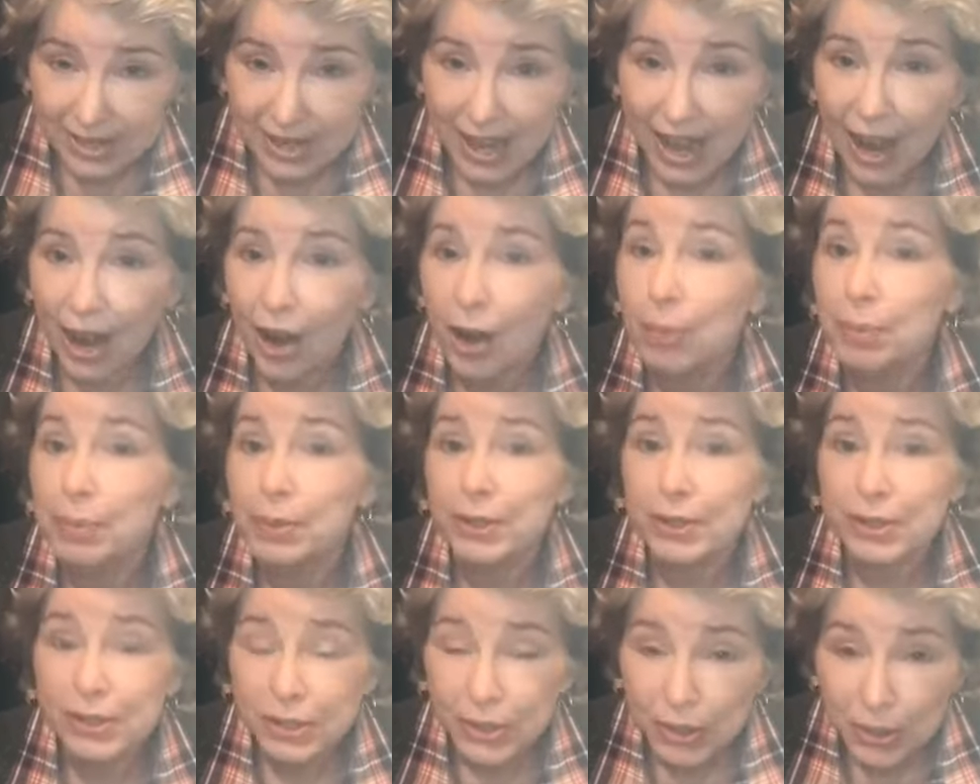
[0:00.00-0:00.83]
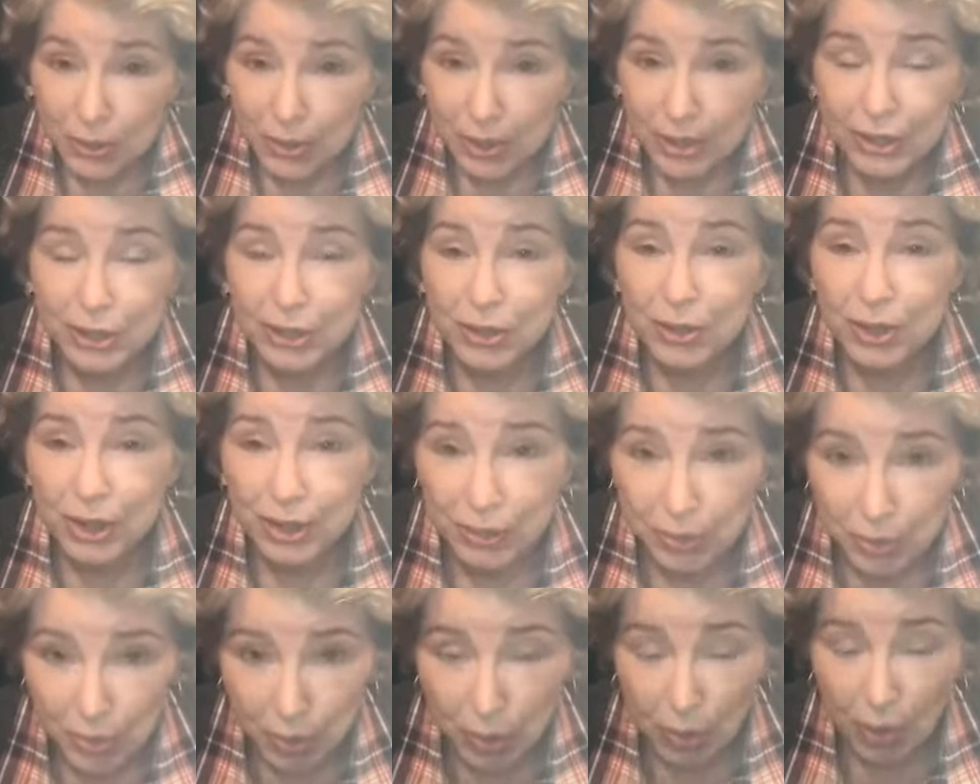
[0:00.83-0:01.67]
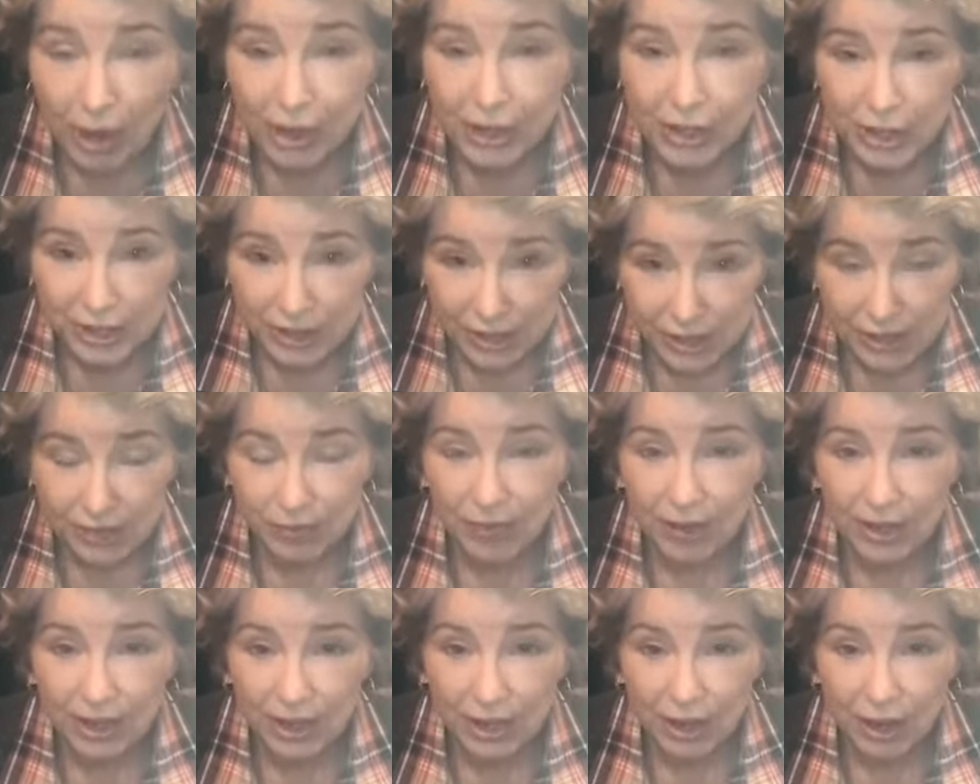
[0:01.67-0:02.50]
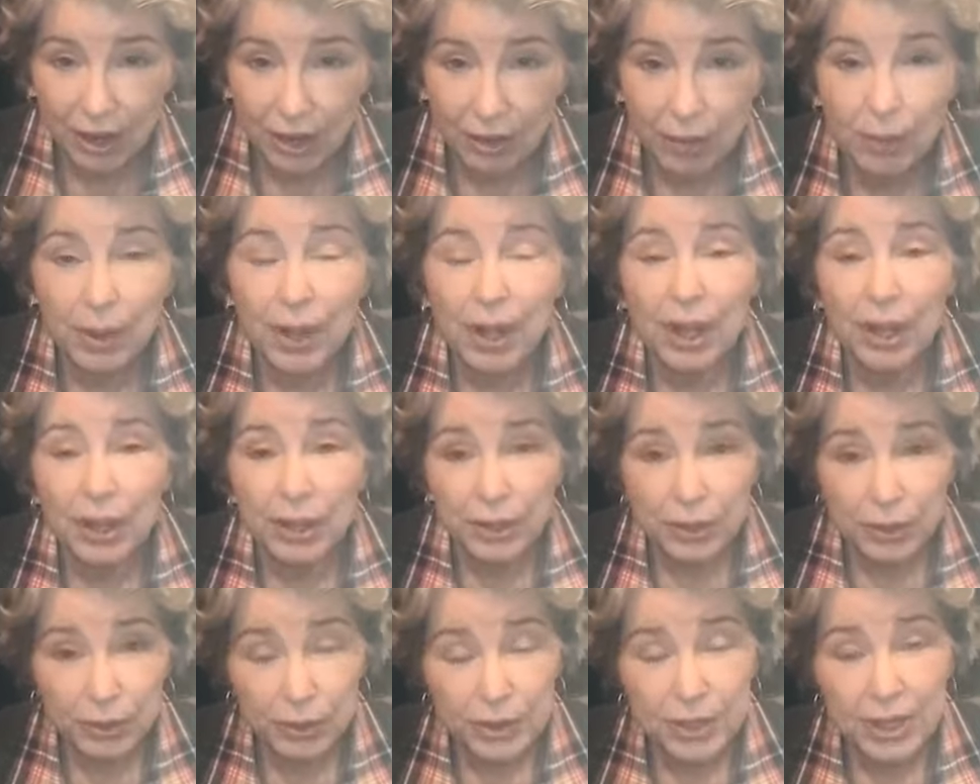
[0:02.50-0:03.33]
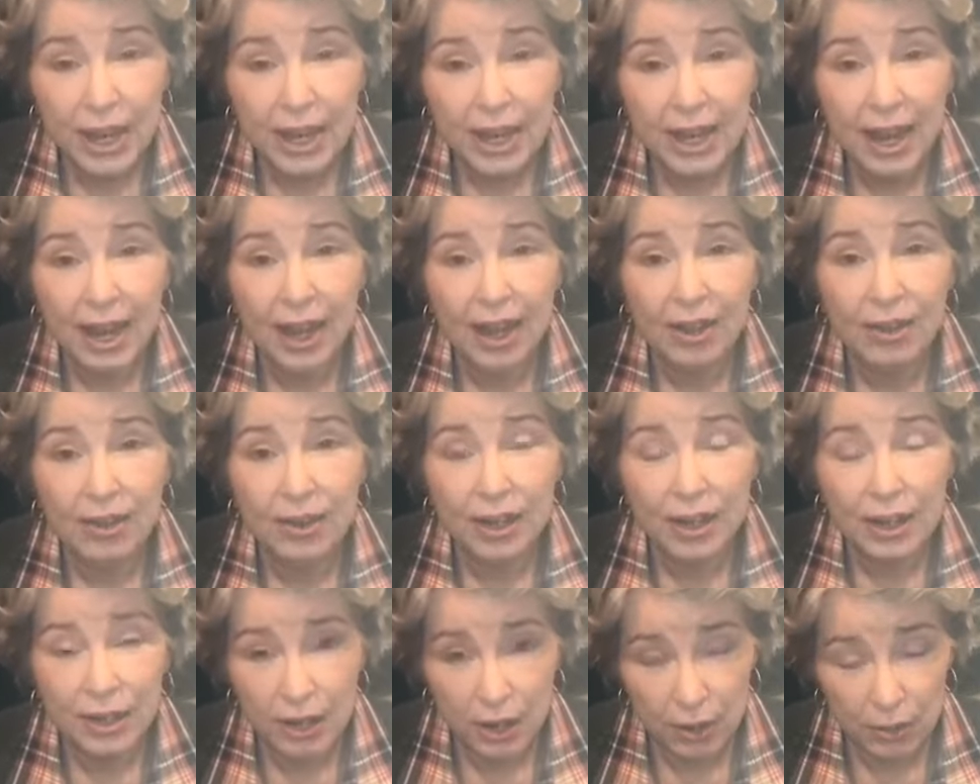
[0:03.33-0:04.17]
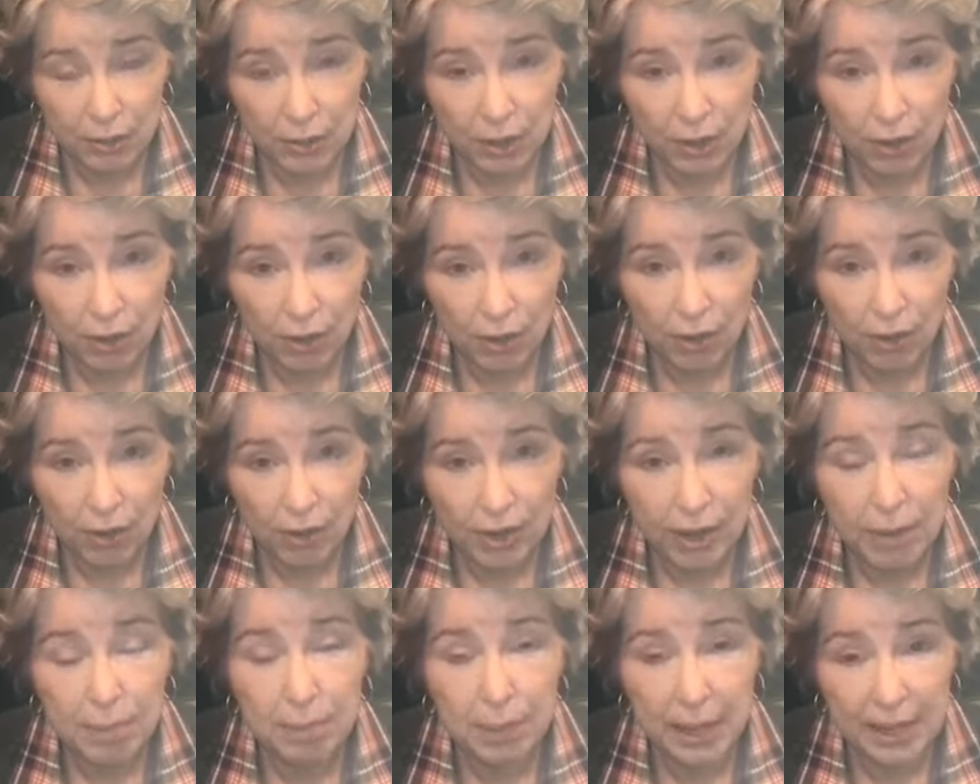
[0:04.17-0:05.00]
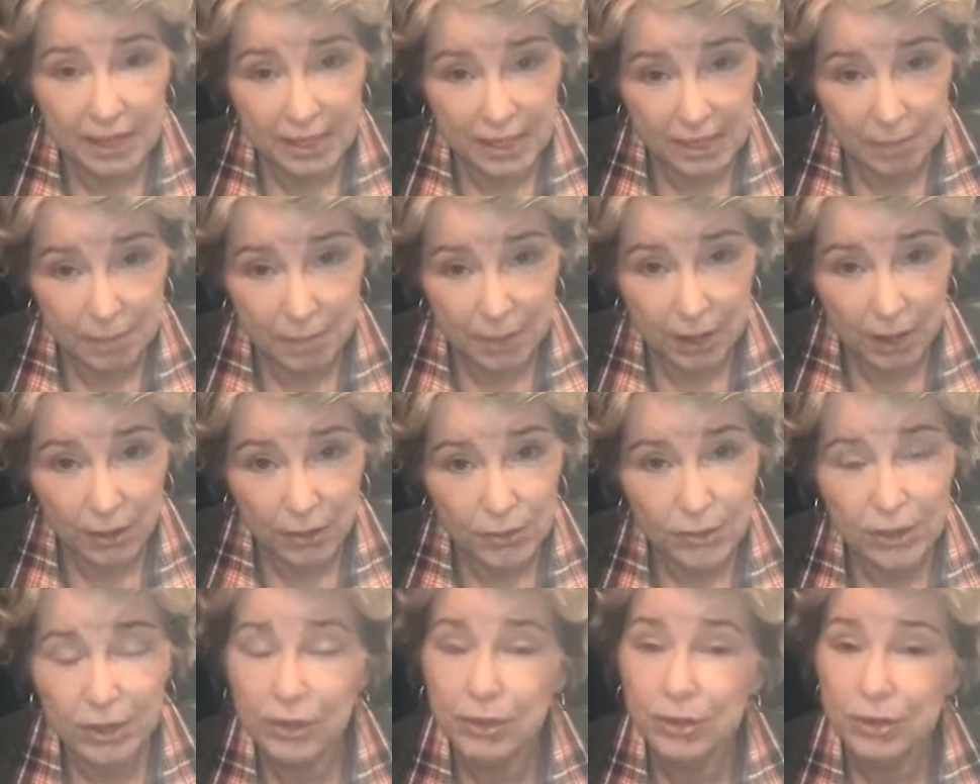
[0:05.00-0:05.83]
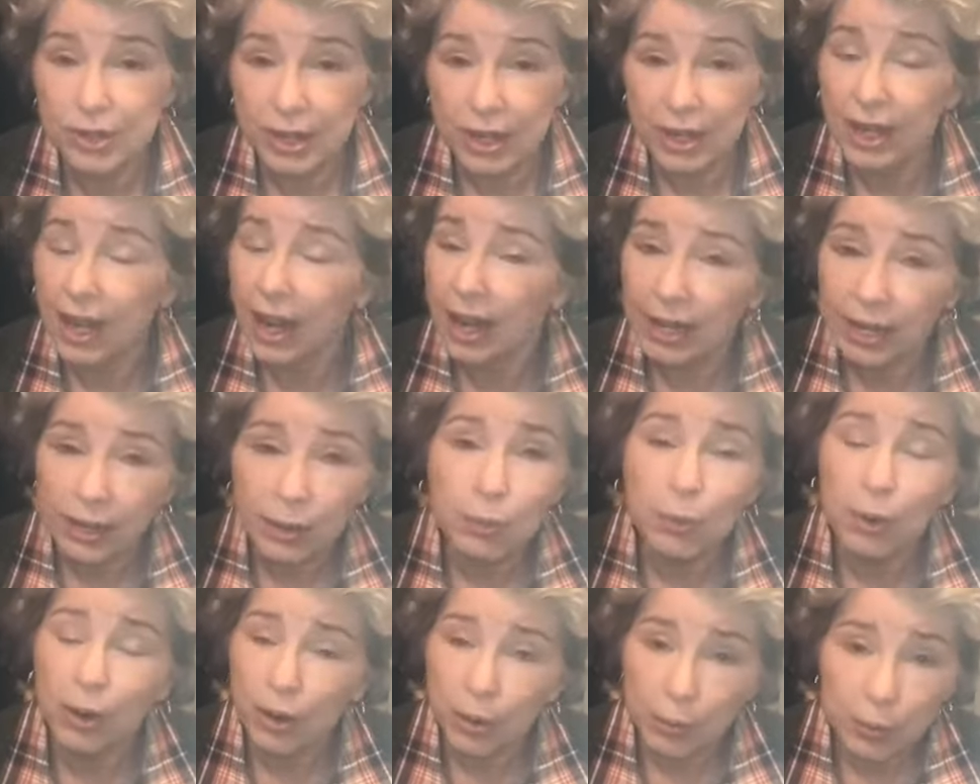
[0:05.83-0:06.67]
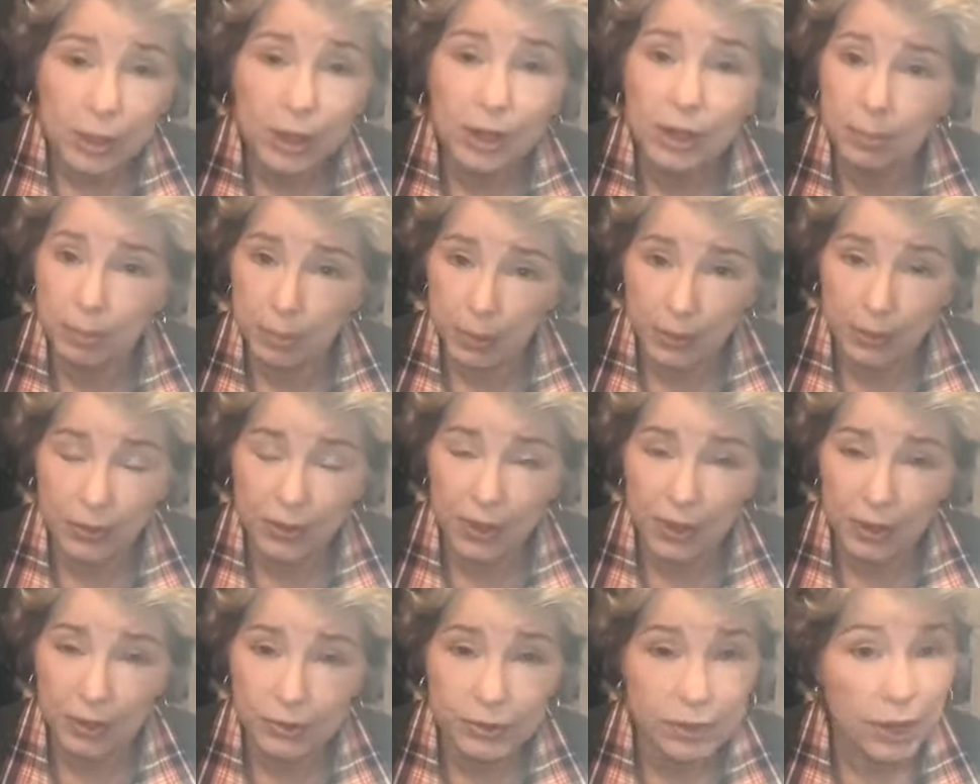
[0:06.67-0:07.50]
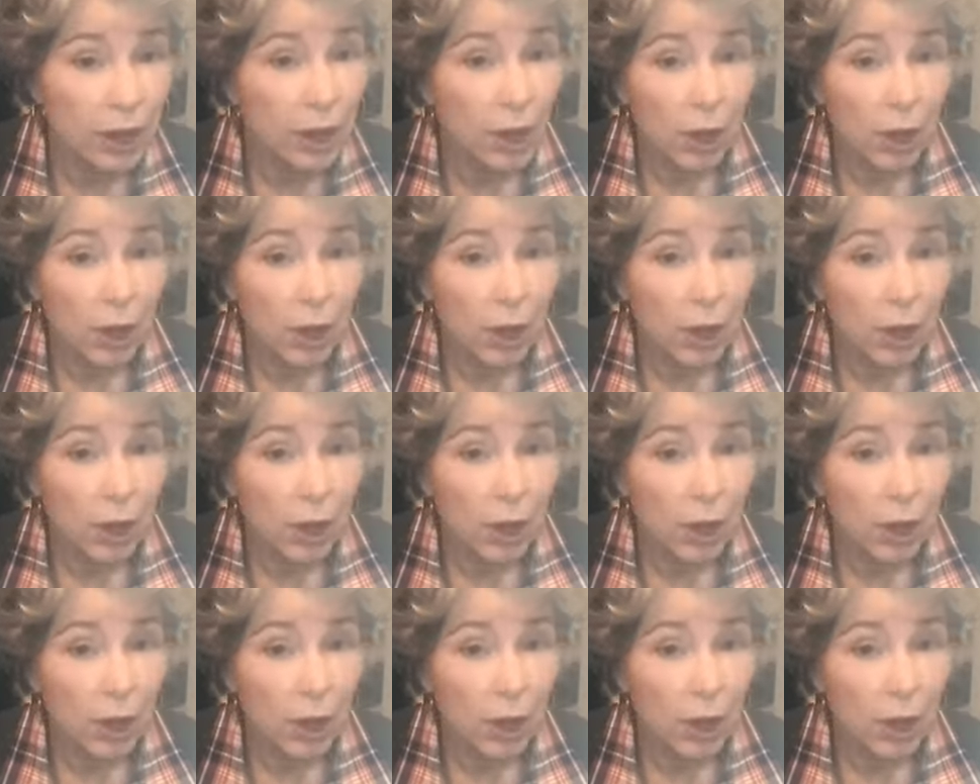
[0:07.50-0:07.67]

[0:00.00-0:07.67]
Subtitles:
I hope as soon as you get through watching this video, you'll take out a note card and make some notes. Now you say, Candy, where are we going to put those?